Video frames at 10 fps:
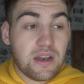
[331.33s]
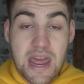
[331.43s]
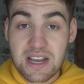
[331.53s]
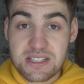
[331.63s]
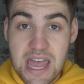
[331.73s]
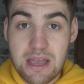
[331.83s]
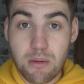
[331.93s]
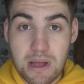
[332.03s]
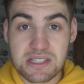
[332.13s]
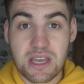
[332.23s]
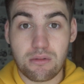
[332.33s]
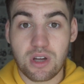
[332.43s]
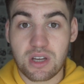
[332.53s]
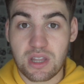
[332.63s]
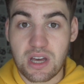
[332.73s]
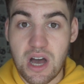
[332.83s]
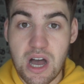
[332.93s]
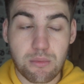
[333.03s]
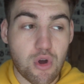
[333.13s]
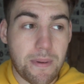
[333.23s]
Next day, we went to go and look at the
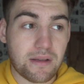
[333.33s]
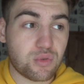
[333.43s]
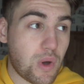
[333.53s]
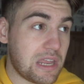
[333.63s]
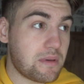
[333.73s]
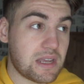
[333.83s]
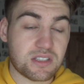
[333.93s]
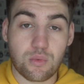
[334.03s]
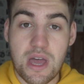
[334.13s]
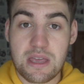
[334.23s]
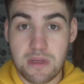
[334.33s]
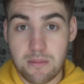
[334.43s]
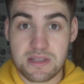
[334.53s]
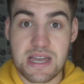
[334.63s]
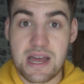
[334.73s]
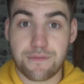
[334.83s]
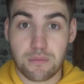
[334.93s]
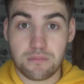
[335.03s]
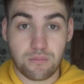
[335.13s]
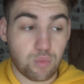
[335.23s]
car. We were about 20 minutes away, me and my dad,
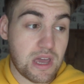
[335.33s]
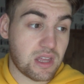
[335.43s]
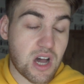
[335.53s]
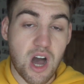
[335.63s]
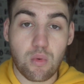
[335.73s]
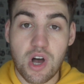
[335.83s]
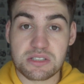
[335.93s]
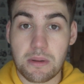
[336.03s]
from where the car was.